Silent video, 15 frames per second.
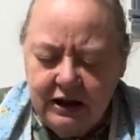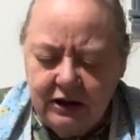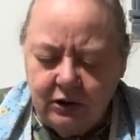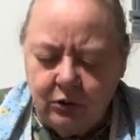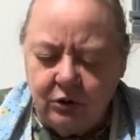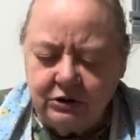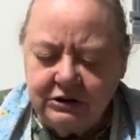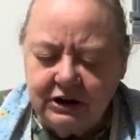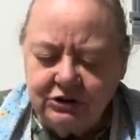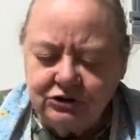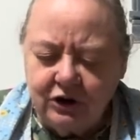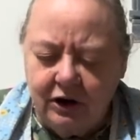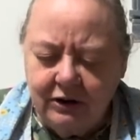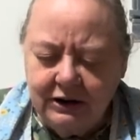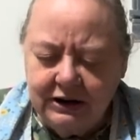Lord, touch
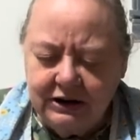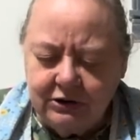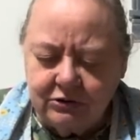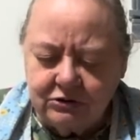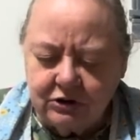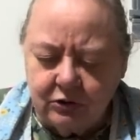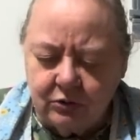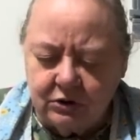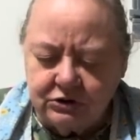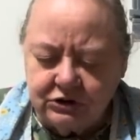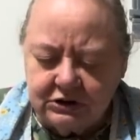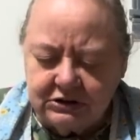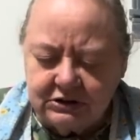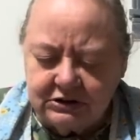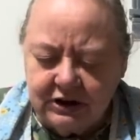our leaders, Lord
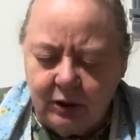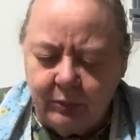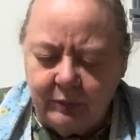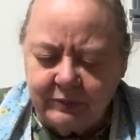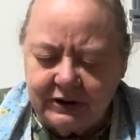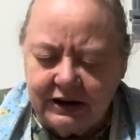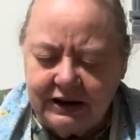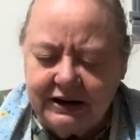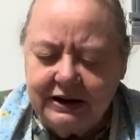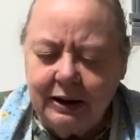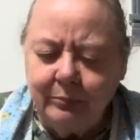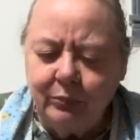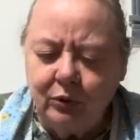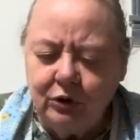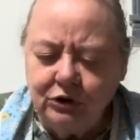Jesus. Help them to lean
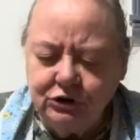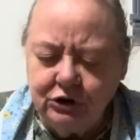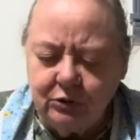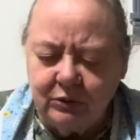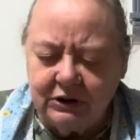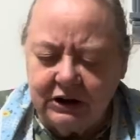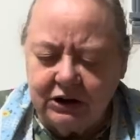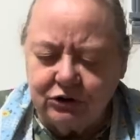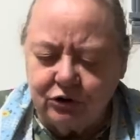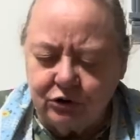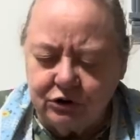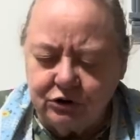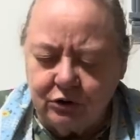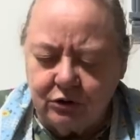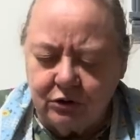up on you and get
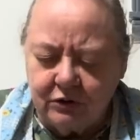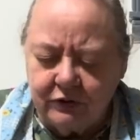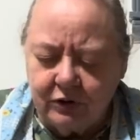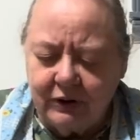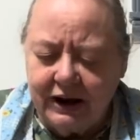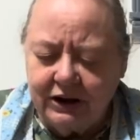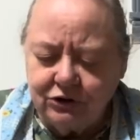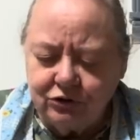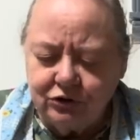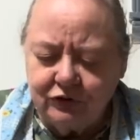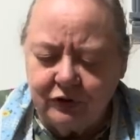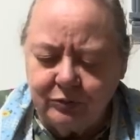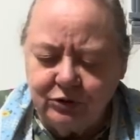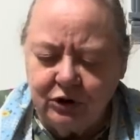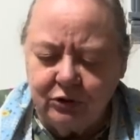their answers
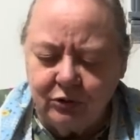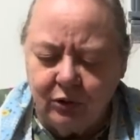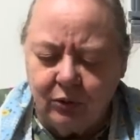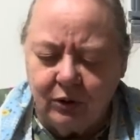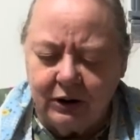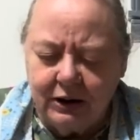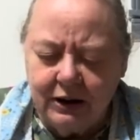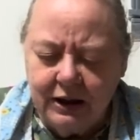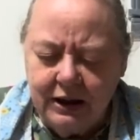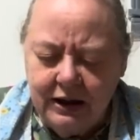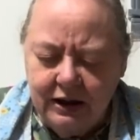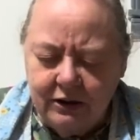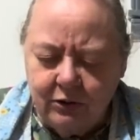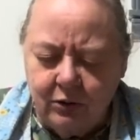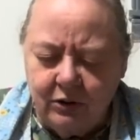from you, Lord.
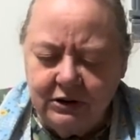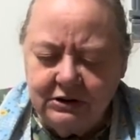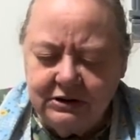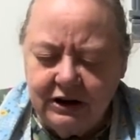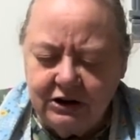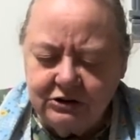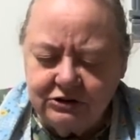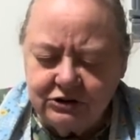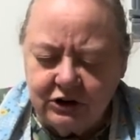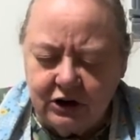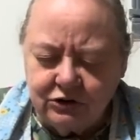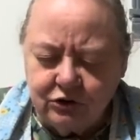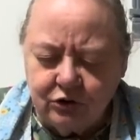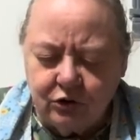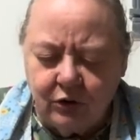Lord, and touch
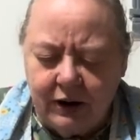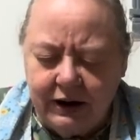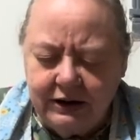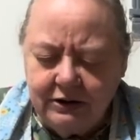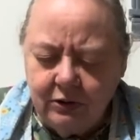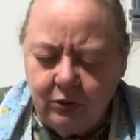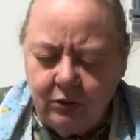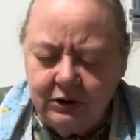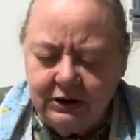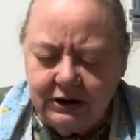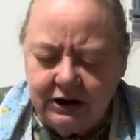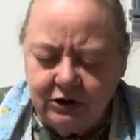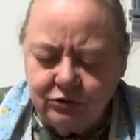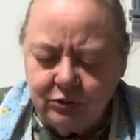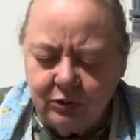Ukraine, Lord, and
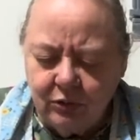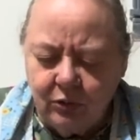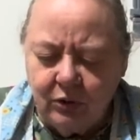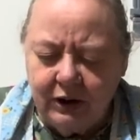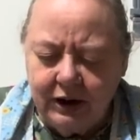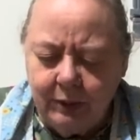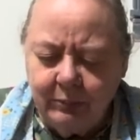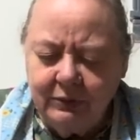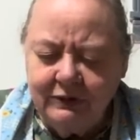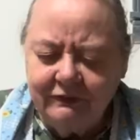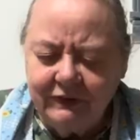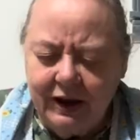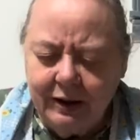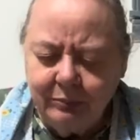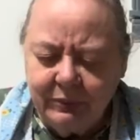Israel, Lord. Help them to
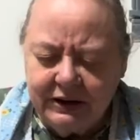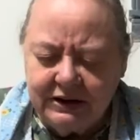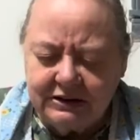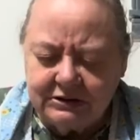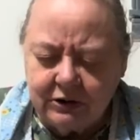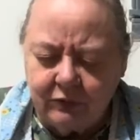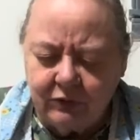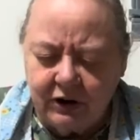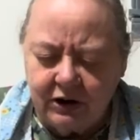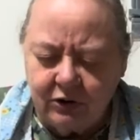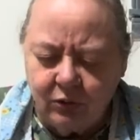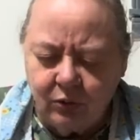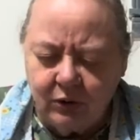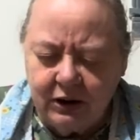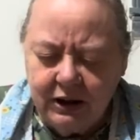find peace over there,
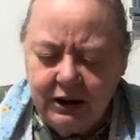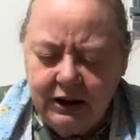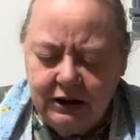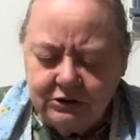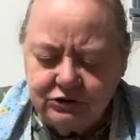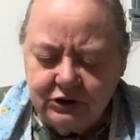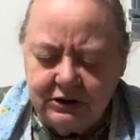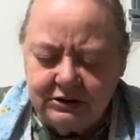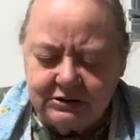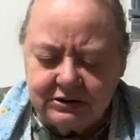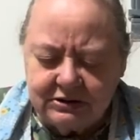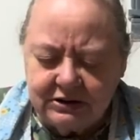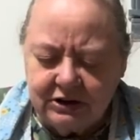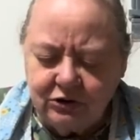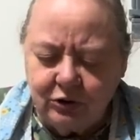Lord Jesus.
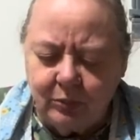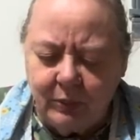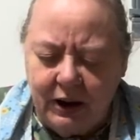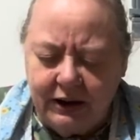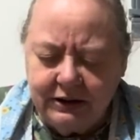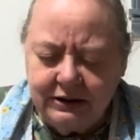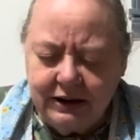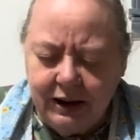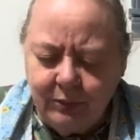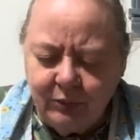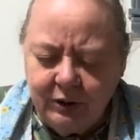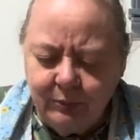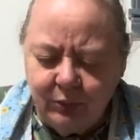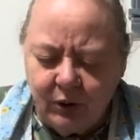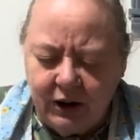In your mighty name we
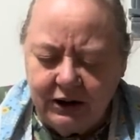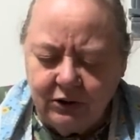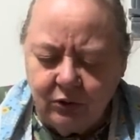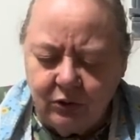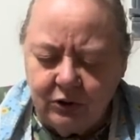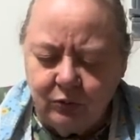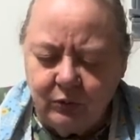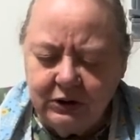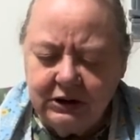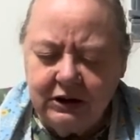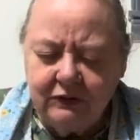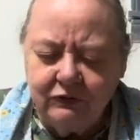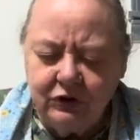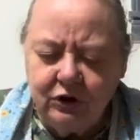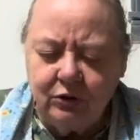pray, Lord. And we
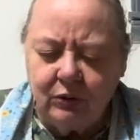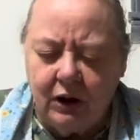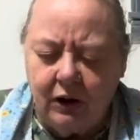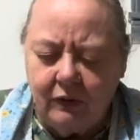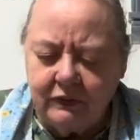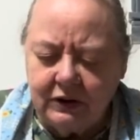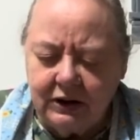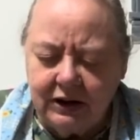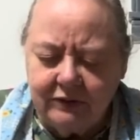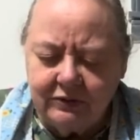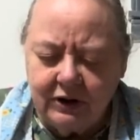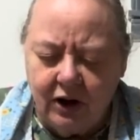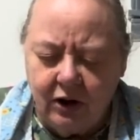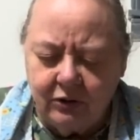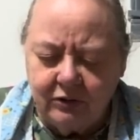give you all the love and
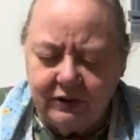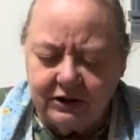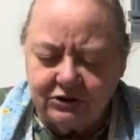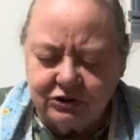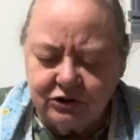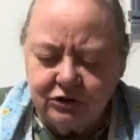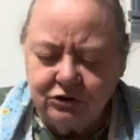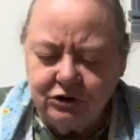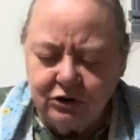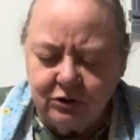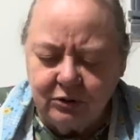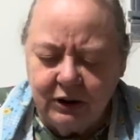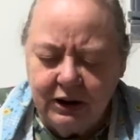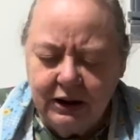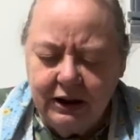honor that's due you.
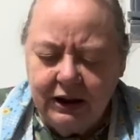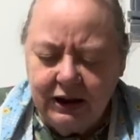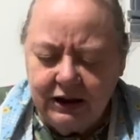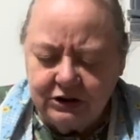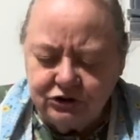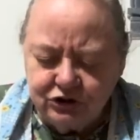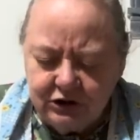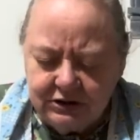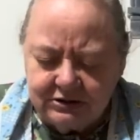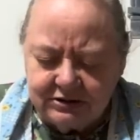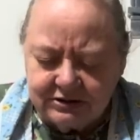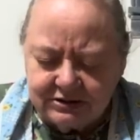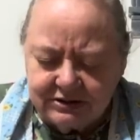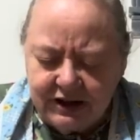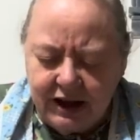In
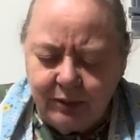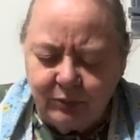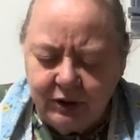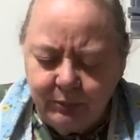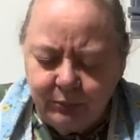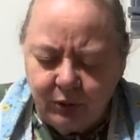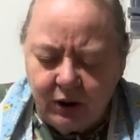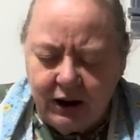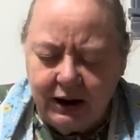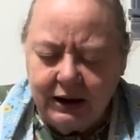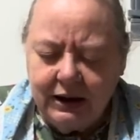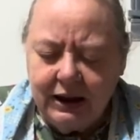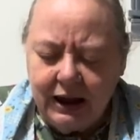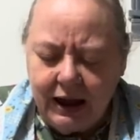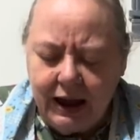Jesus' name we pray.
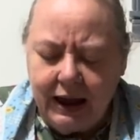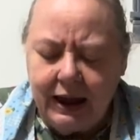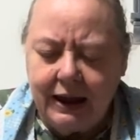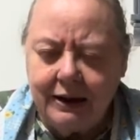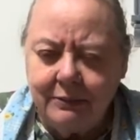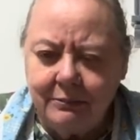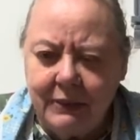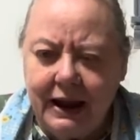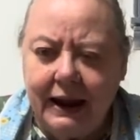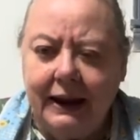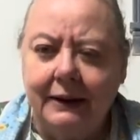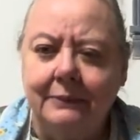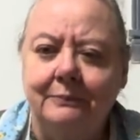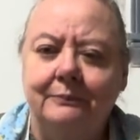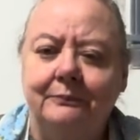Amen.